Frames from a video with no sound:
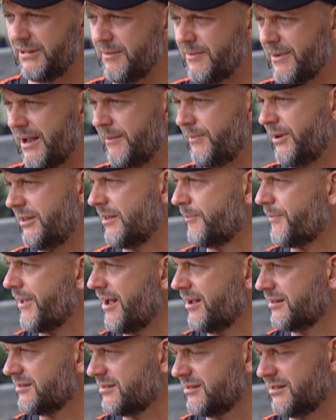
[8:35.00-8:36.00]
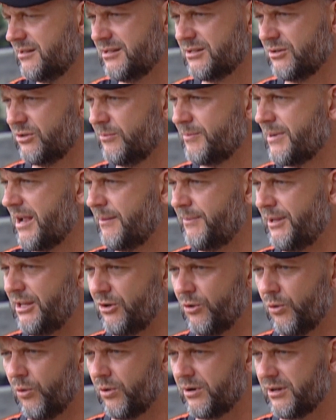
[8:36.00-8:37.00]
may be the bouncers or it may be
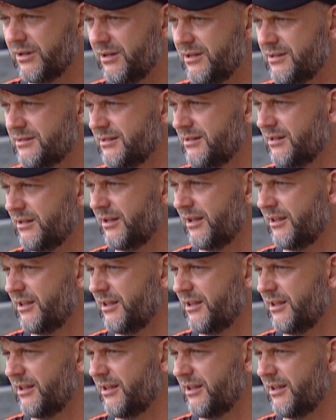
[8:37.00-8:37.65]
Yorkers, and